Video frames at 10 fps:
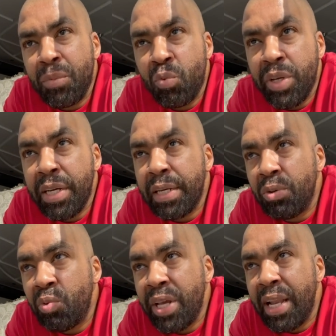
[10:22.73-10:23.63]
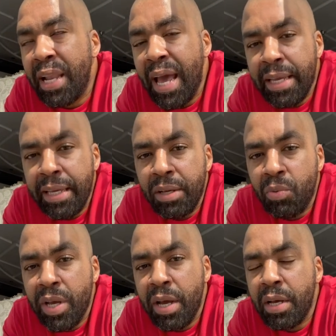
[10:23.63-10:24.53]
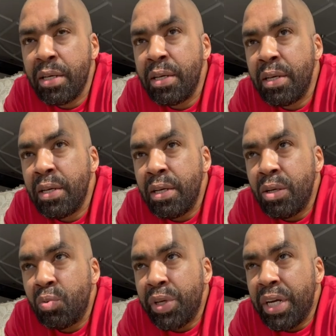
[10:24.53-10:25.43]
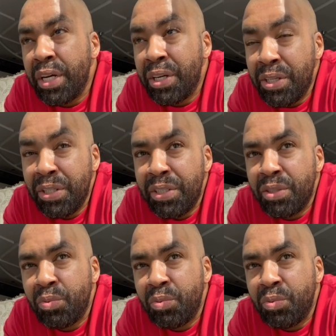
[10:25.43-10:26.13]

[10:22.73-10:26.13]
We are lacking. We are hurt.